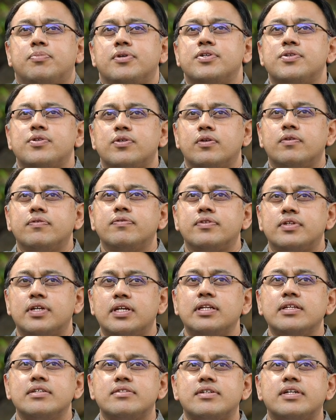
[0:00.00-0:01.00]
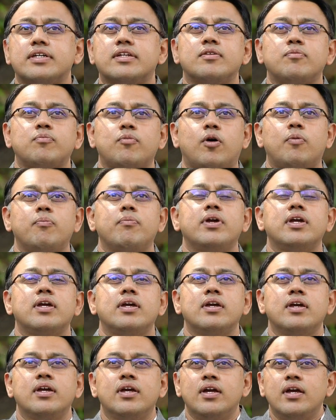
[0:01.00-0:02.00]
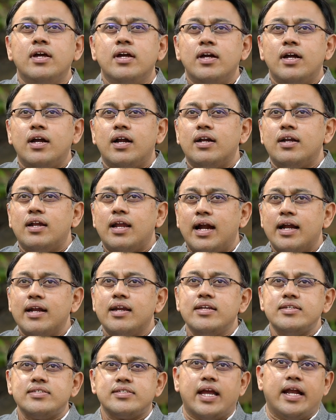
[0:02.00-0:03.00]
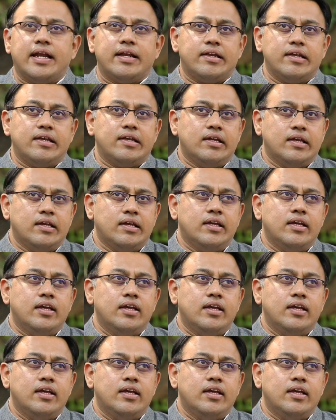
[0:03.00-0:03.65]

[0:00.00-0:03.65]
pressure of real estate in Bombay and land is scanty,